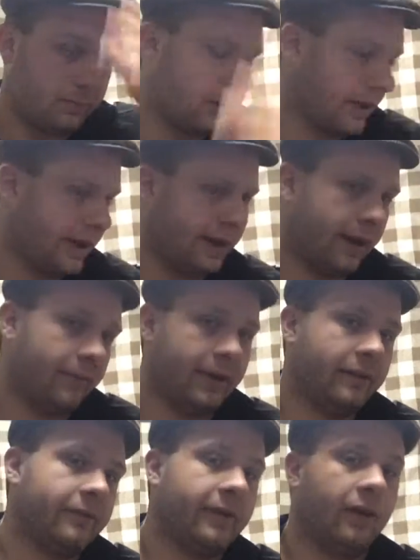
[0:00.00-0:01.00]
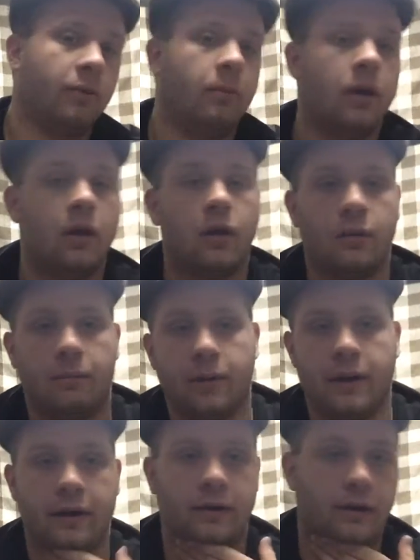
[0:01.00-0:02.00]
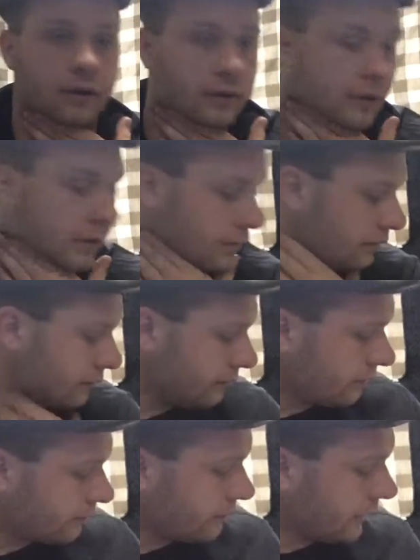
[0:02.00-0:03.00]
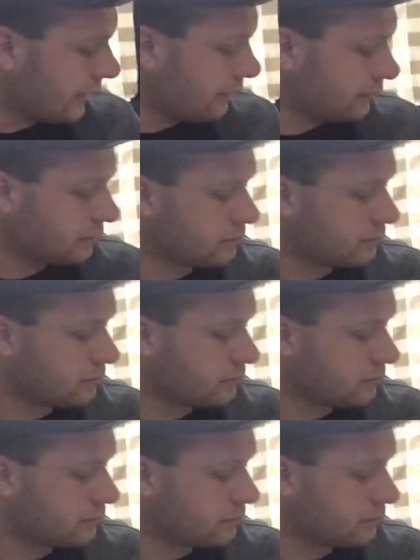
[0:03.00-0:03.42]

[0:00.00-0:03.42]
Play, I mean film. But, yeah.